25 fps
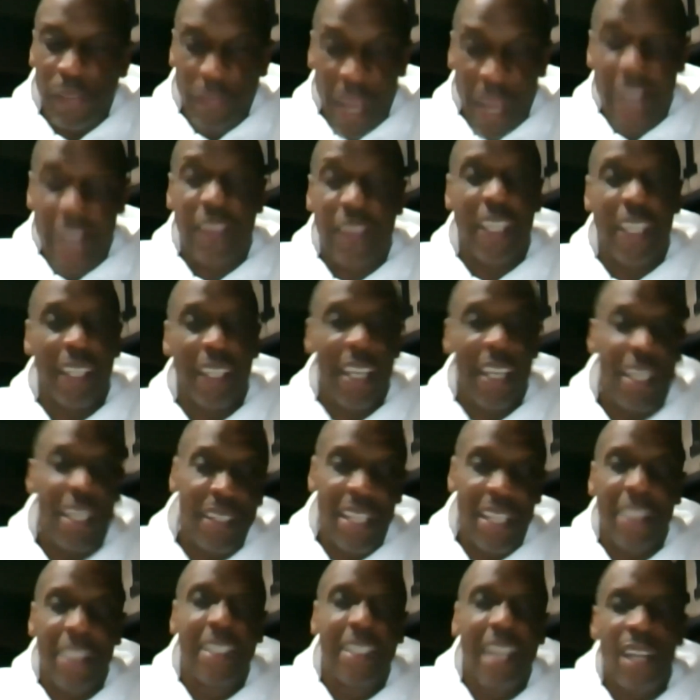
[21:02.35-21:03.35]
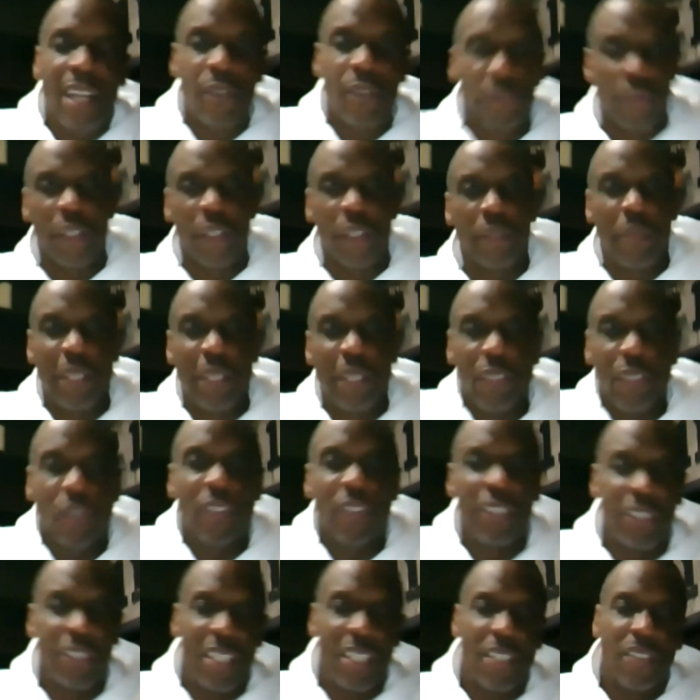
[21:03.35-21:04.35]
I think at that time it was one of the best
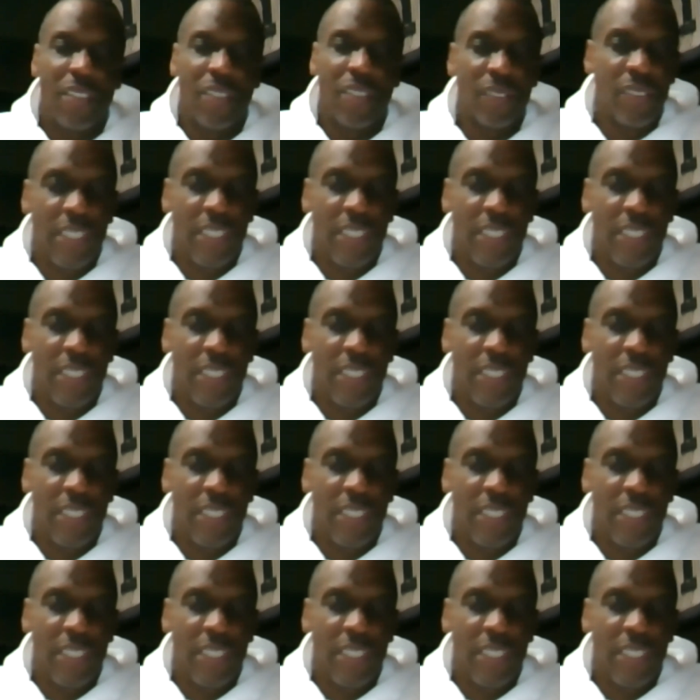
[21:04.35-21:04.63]
organizations,